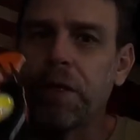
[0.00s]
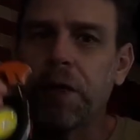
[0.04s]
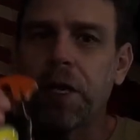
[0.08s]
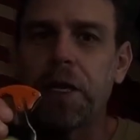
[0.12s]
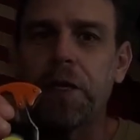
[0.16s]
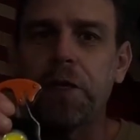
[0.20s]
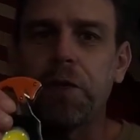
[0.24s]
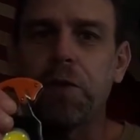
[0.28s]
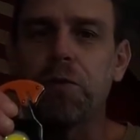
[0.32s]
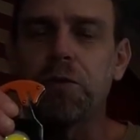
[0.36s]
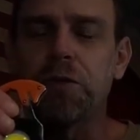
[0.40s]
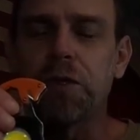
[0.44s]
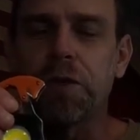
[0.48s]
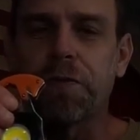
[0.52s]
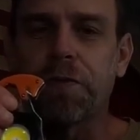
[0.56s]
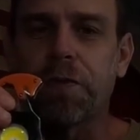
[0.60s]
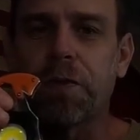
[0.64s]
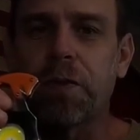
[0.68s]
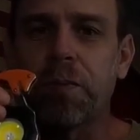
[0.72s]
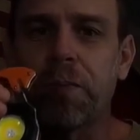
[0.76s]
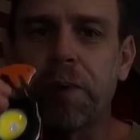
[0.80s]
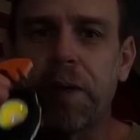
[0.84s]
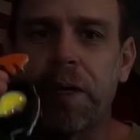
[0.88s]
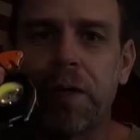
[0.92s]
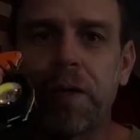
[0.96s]
He used it
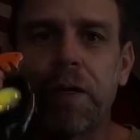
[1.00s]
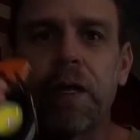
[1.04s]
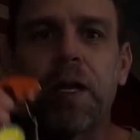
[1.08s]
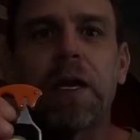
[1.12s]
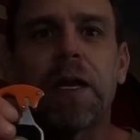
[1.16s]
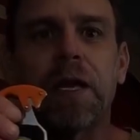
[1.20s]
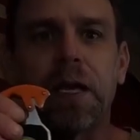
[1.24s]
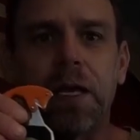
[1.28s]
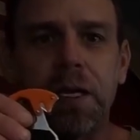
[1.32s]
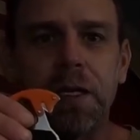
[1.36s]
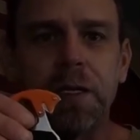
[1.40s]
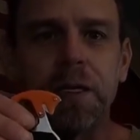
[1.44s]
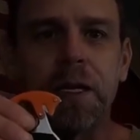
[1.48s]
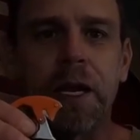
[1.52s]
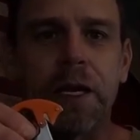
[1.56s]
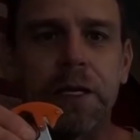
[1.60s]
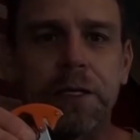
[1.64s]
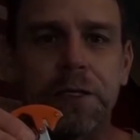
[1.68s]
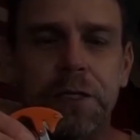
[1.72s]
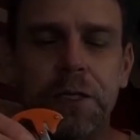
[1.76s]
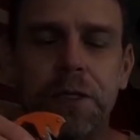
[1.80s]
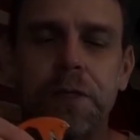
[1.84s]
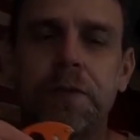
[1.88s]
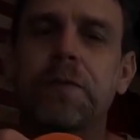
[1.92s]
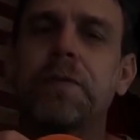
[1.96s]
for a bit. He
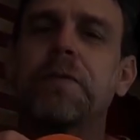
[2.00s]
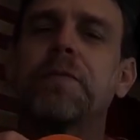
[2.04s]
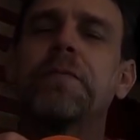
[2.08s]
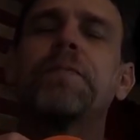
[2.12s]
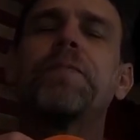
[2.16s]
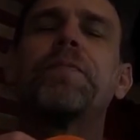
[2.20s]
likes it.